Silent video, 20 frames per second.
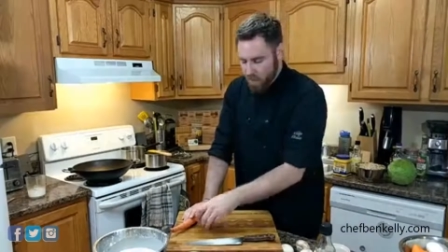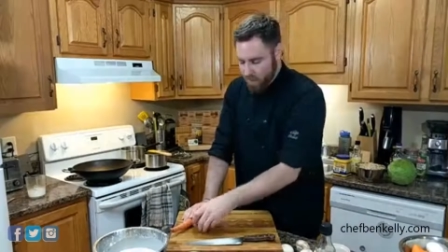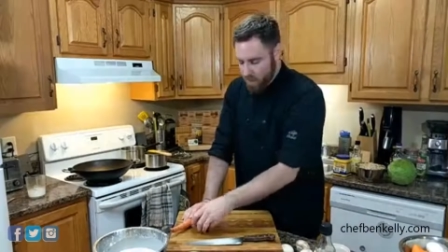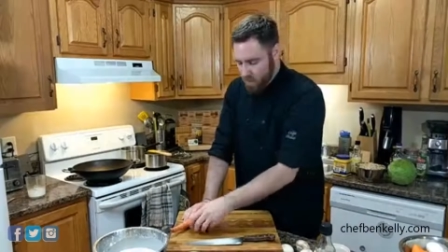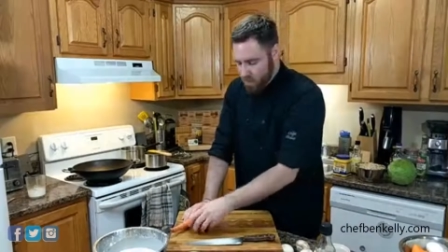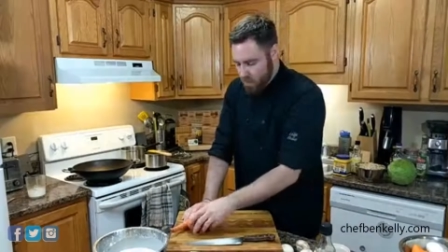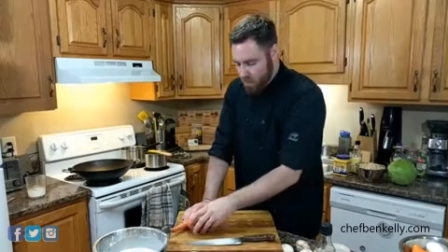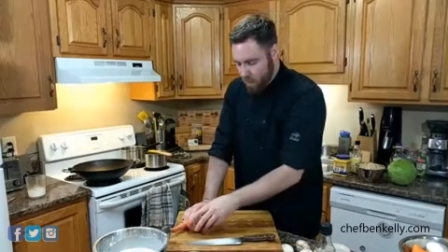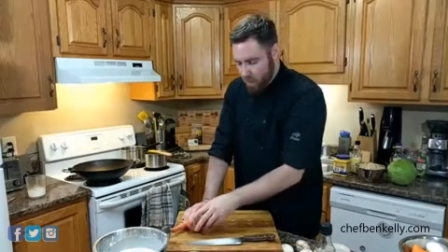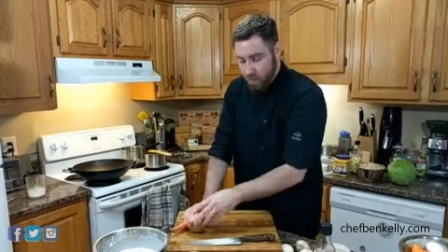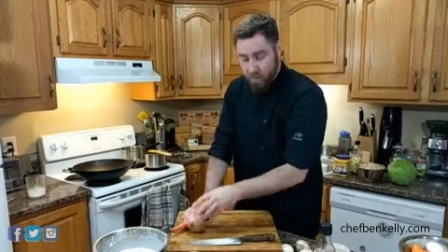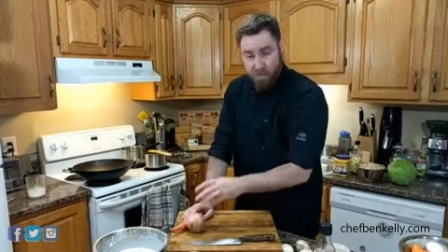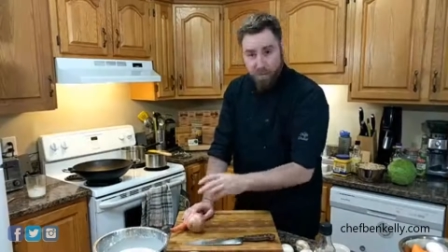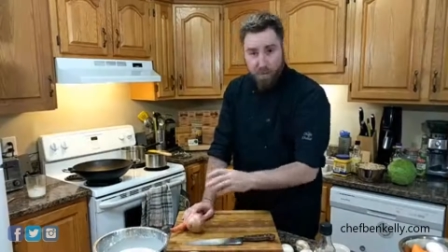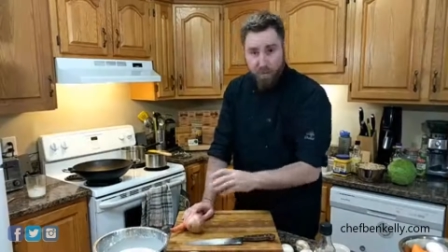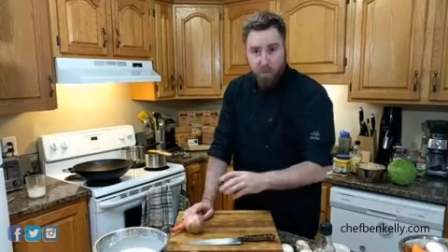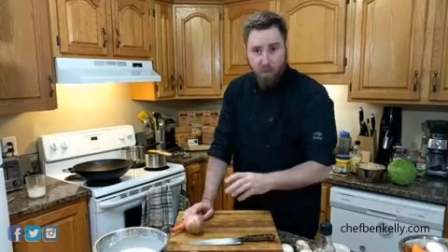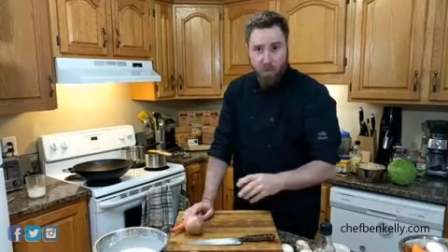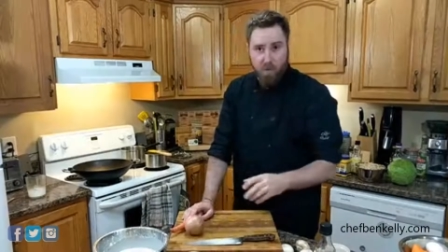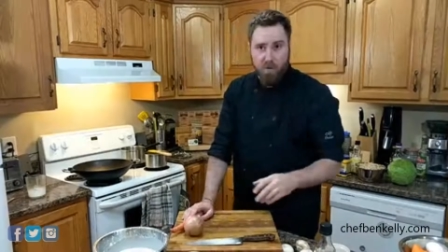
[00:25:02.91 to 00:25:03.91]
I'm going to use probably
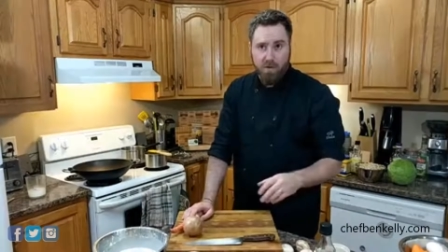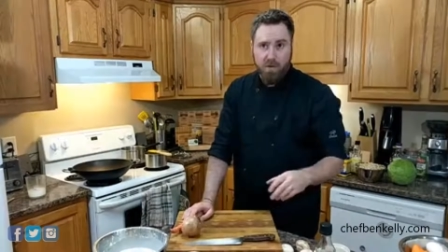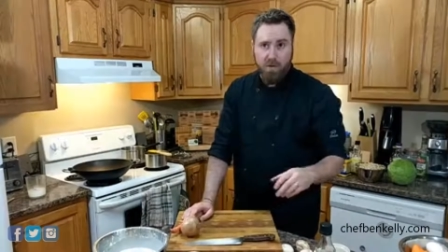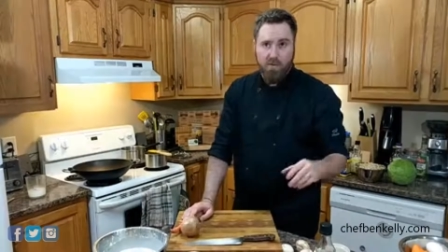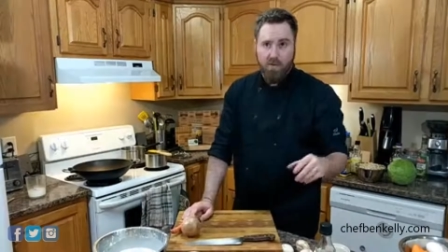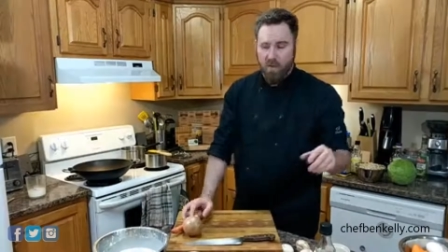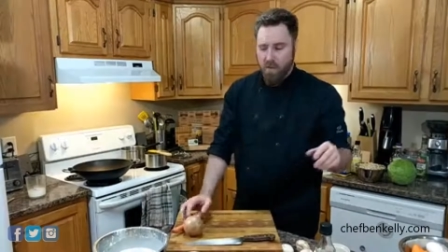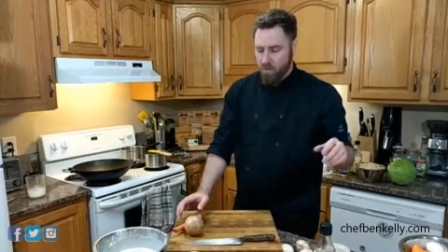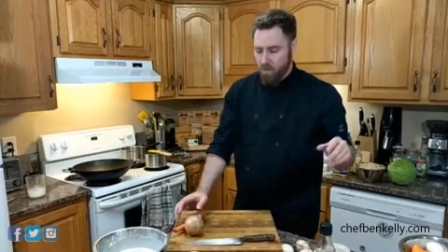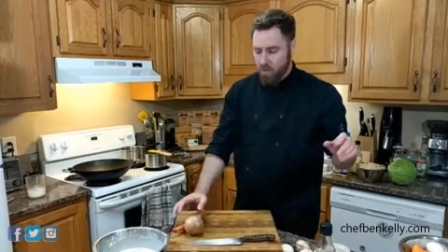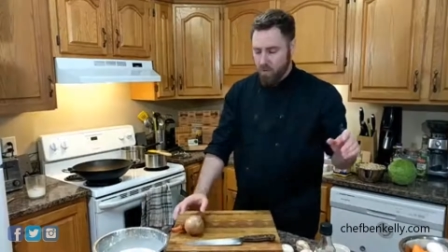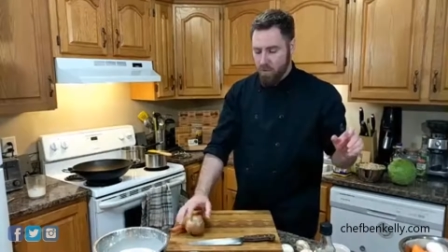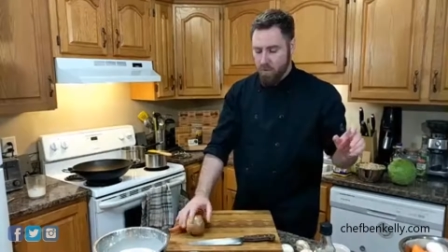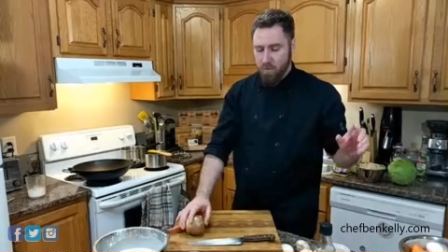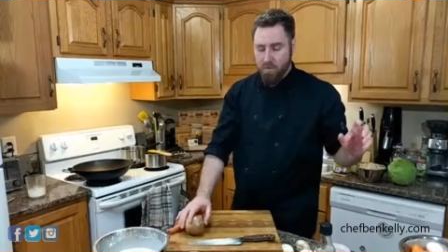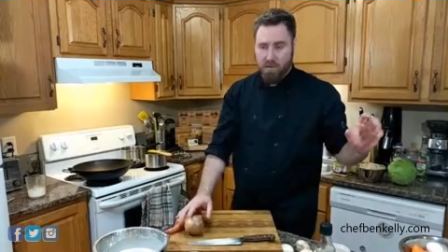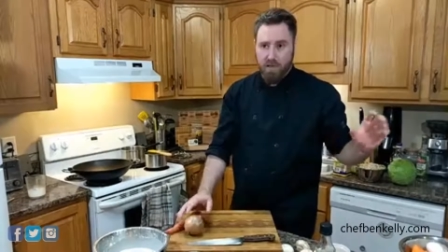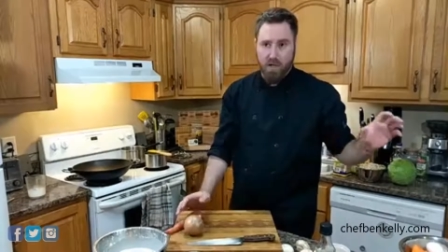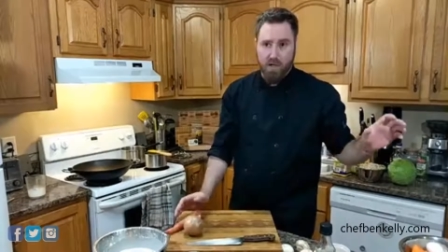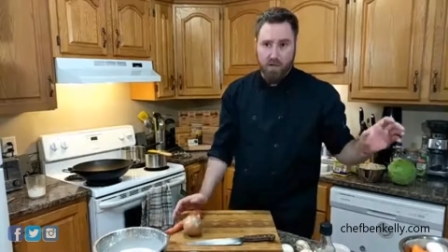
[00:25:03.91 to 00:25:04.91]
3/4 of it, and then we'll
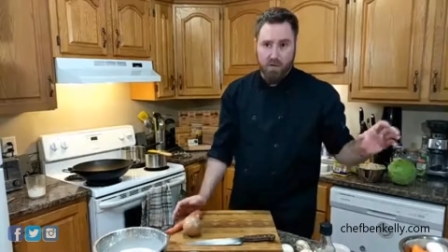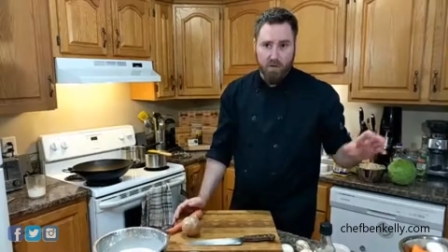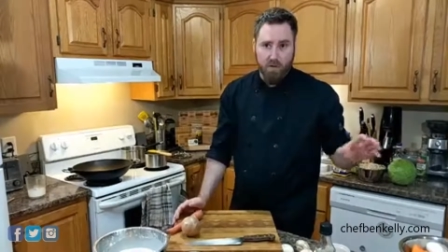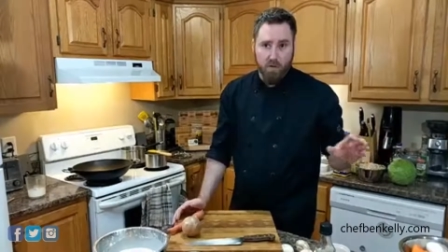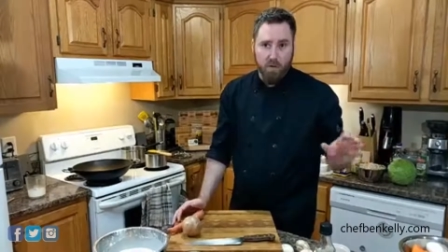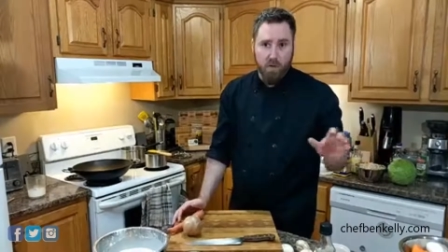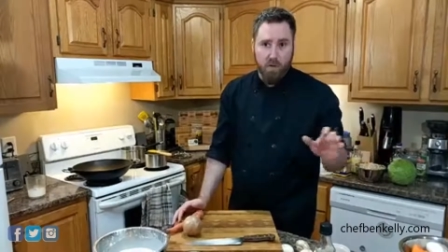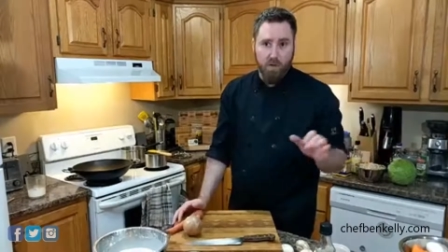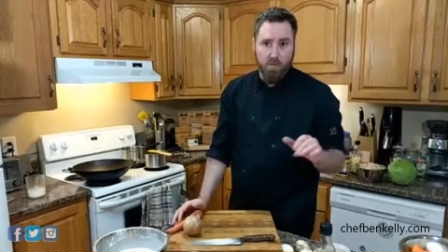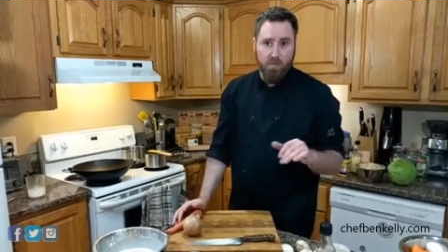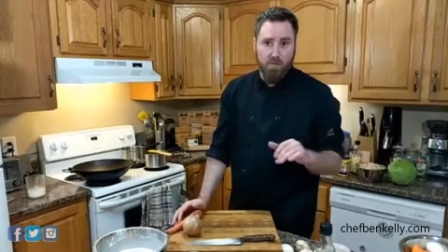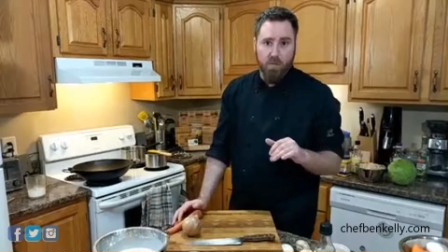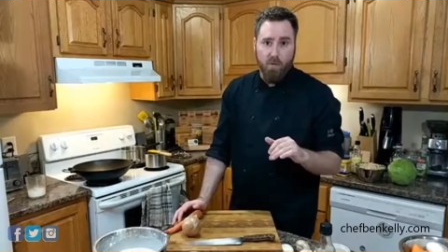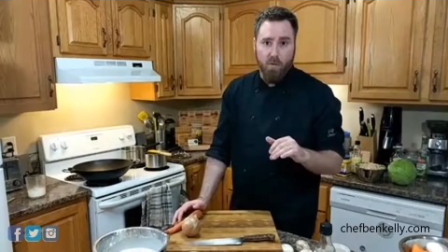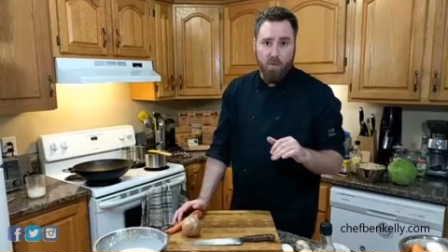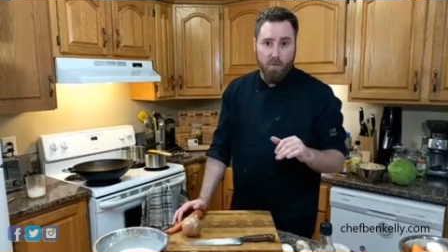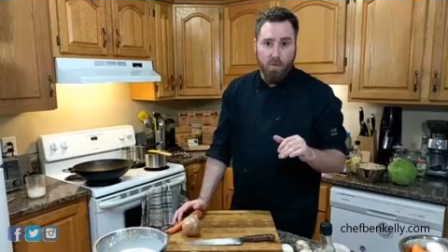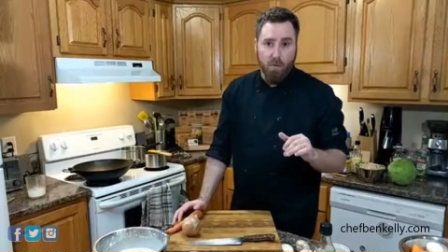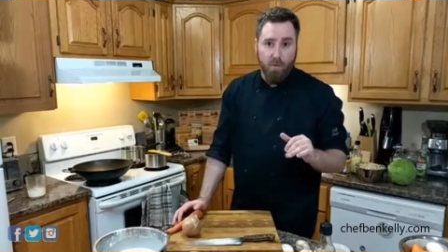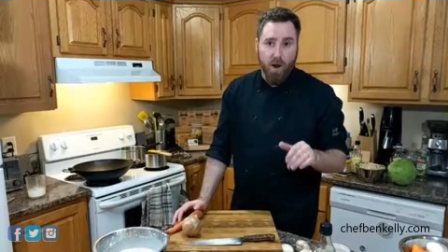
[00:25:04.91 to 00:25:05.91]
use the other quarter
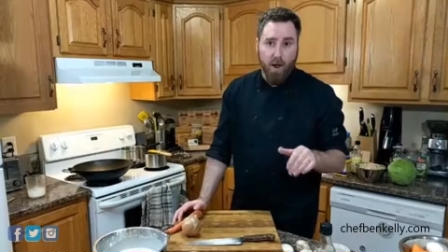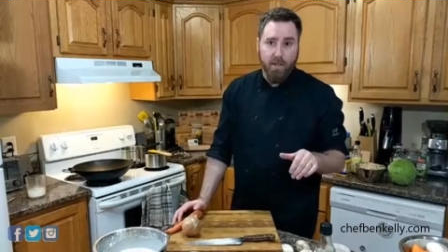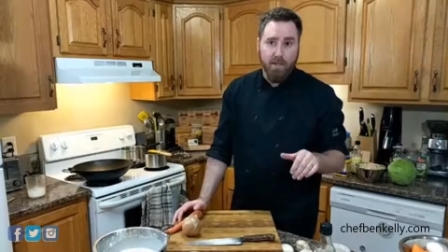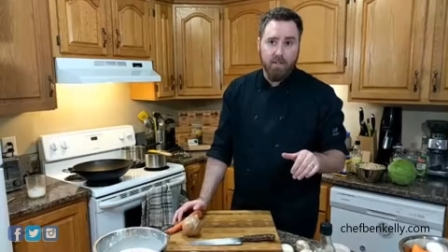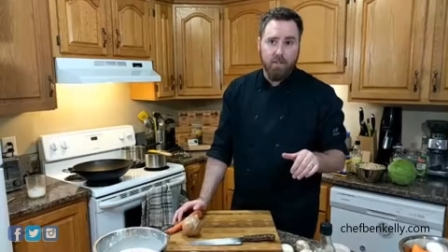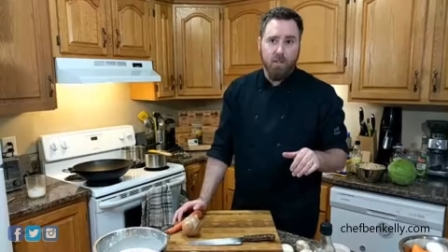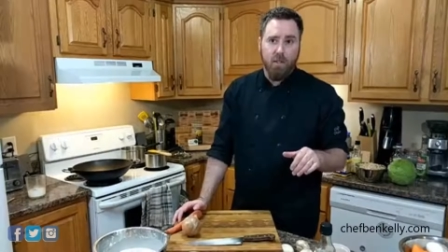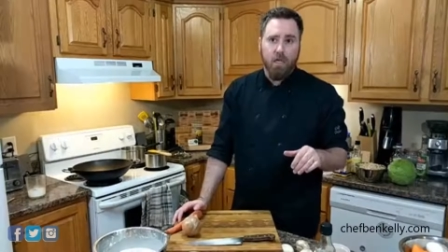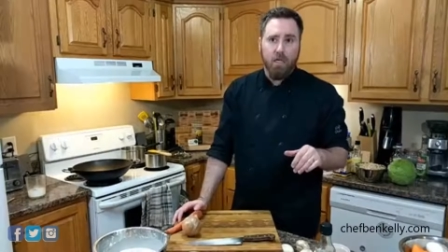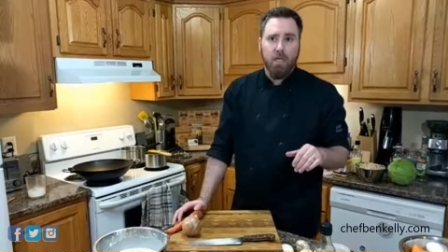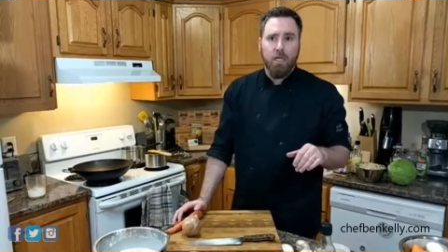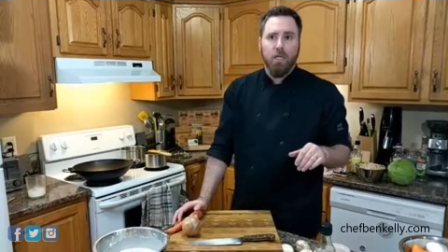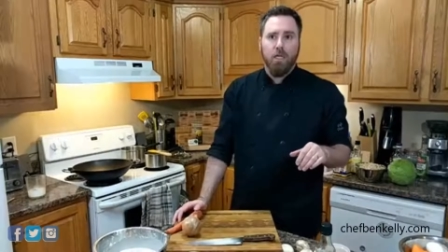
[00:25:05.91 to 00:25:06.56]
for the rice.